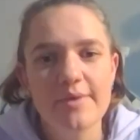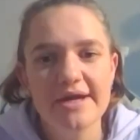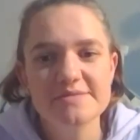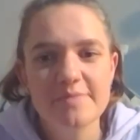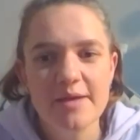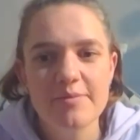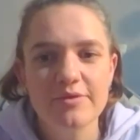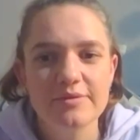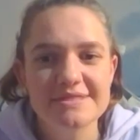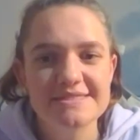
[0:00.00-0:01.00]
way as
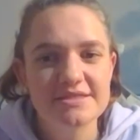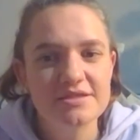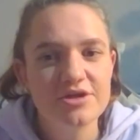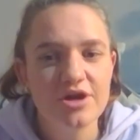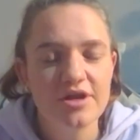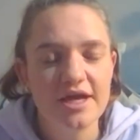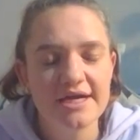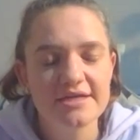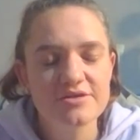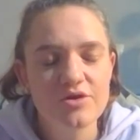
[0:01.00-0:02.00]
people, as, you know, like